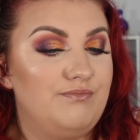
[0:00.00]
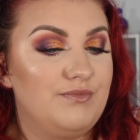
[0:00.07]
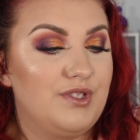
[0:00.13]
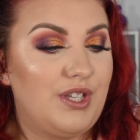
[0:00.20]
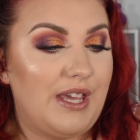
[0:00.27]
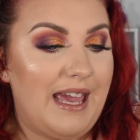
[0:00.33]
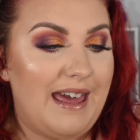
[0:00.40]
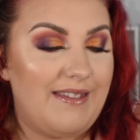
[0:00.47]

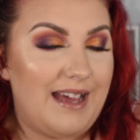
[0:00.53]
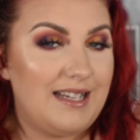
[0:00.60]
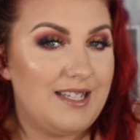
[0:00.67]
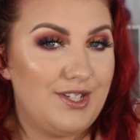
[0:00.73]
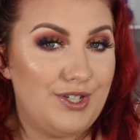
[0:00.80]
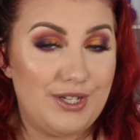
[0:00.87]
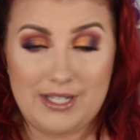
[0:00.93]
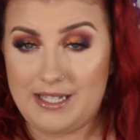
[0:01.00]
So yeah,
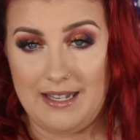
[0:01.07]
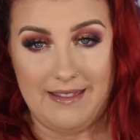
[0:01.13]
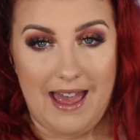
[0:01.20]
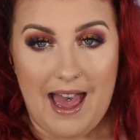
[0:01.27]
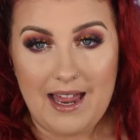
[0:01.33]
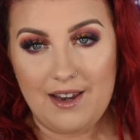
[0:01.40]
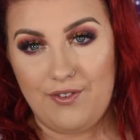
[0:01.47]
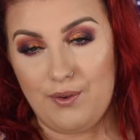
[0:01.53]
that's just
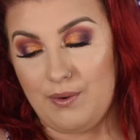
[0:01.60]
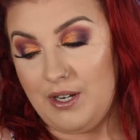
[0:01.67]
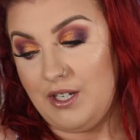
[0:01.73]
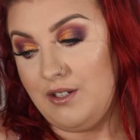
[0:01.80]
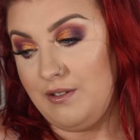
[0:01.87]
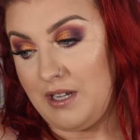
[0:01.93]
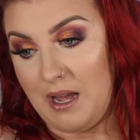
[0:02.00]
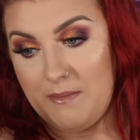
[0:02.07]
that. If you want
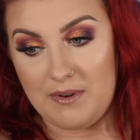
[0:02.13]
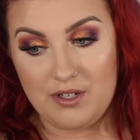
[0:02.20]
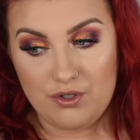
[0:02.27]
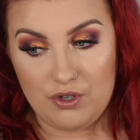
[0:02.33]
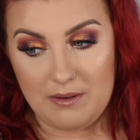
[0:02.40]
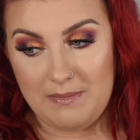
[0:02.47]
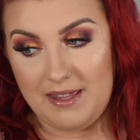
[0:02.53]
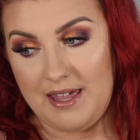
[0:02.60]
to come and
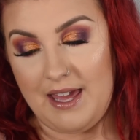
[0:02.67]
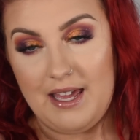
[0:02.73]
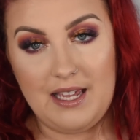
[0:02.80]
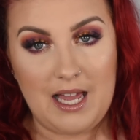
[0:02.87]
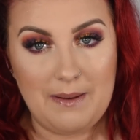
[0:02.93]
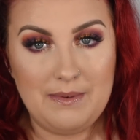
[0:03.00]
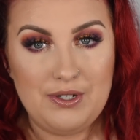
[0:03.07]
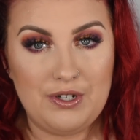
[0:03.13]
join me there,
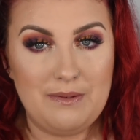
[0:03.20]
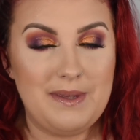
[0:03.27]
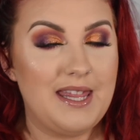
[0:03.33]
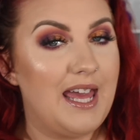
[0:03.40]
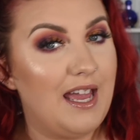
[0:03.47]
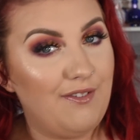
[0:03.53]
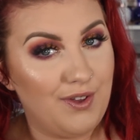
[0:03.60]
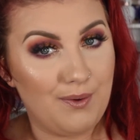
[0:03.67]
come and join me there.